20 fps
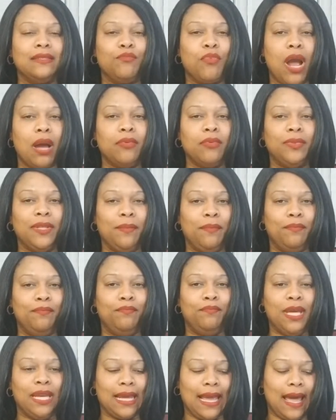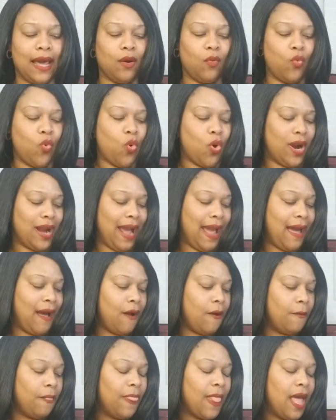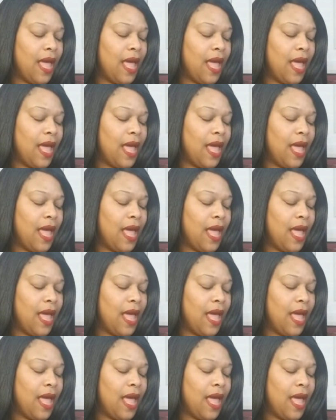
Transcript: probably been kind of worn out.